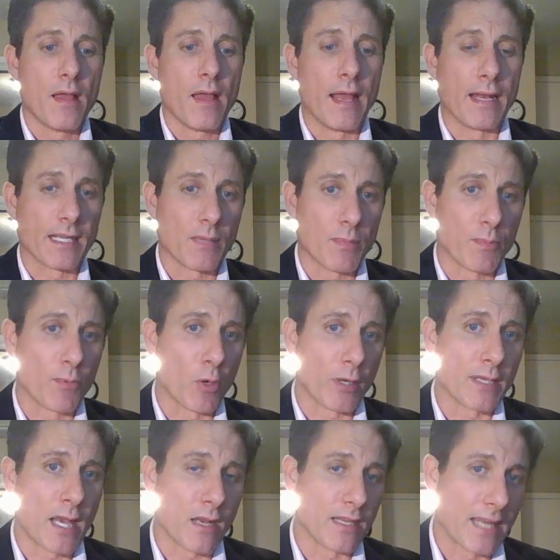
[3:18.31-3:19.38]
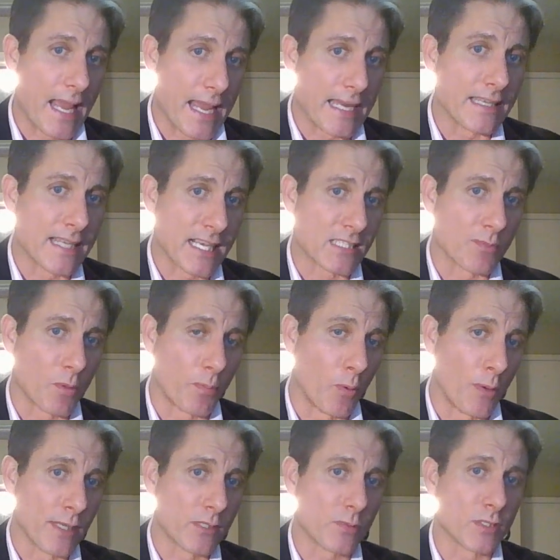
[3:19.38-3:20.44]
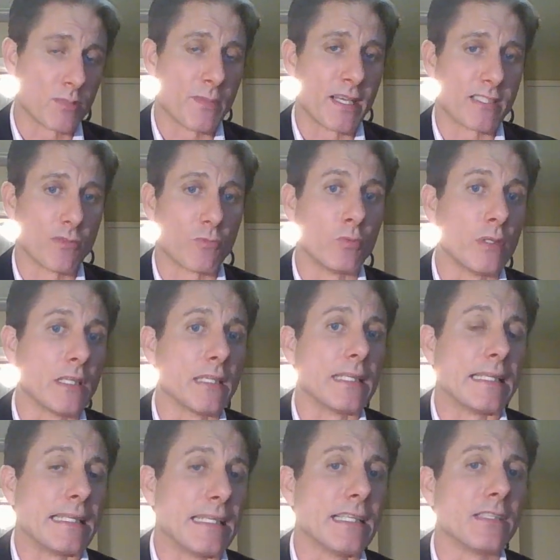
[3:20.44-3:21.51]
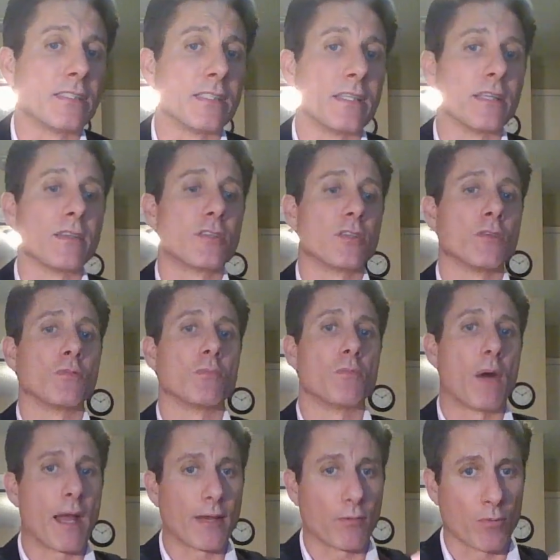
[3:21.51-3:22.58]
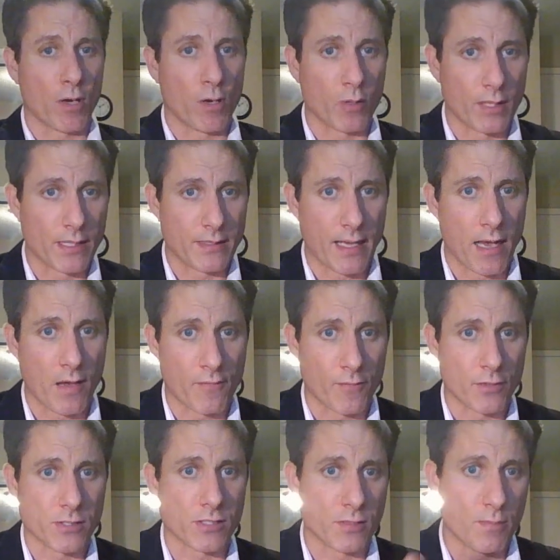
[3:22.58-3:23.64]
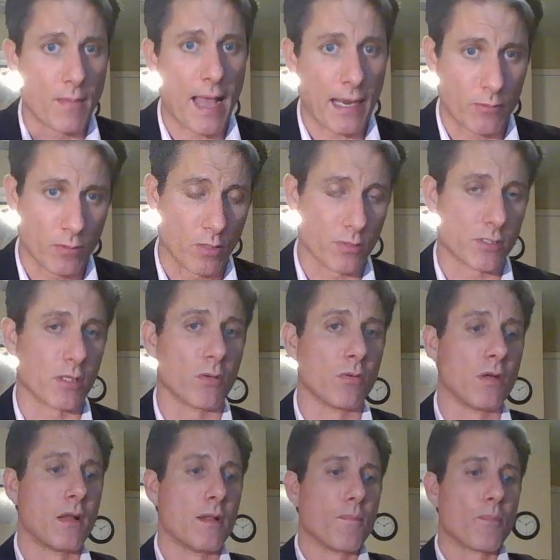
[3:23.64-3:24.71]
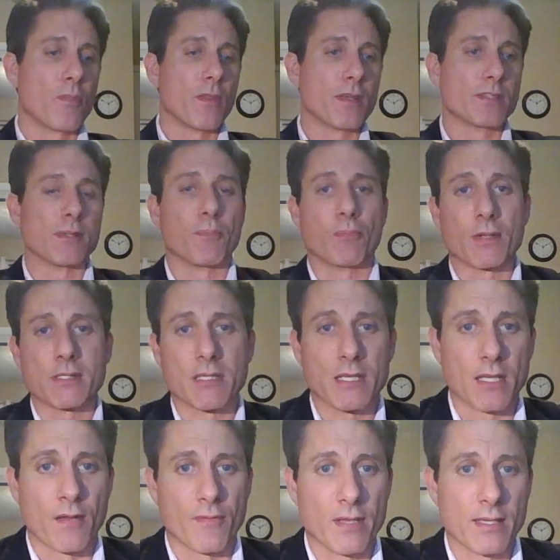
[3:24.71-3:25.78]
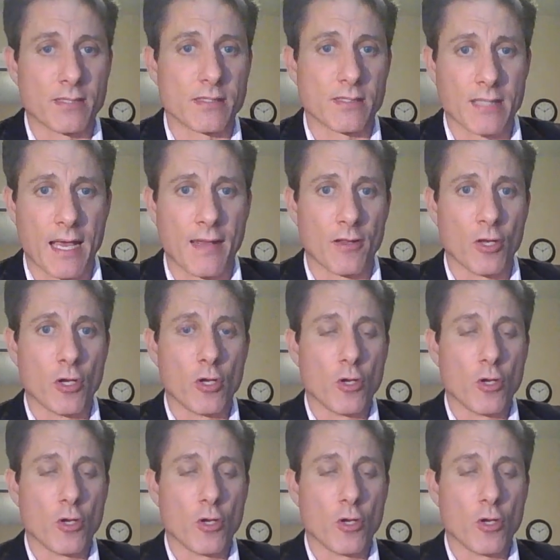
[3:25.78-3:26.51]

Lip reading: And it can be broken down into 8 decimal points, which makes it really easy to micro it down versus a macro. So the simplicity of it is that